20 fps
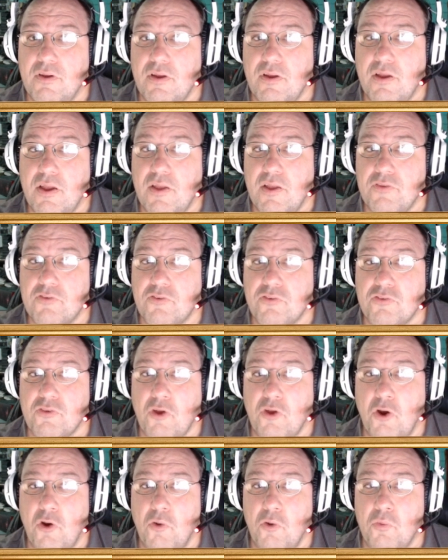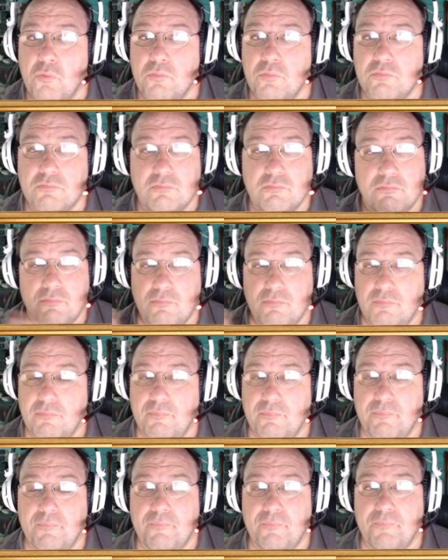and so
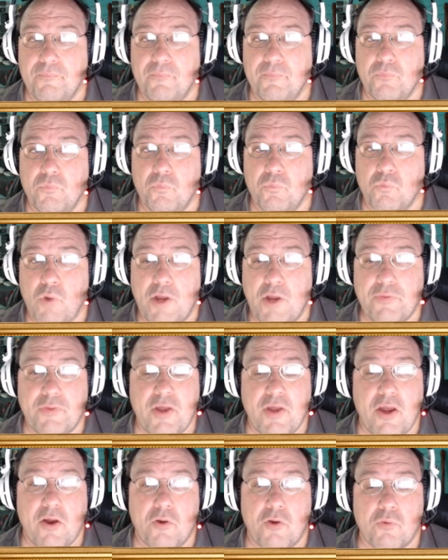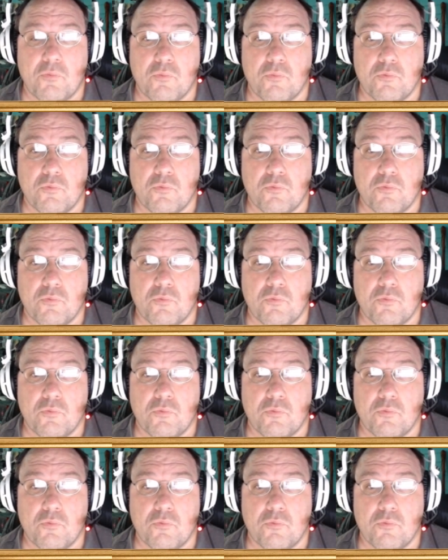right there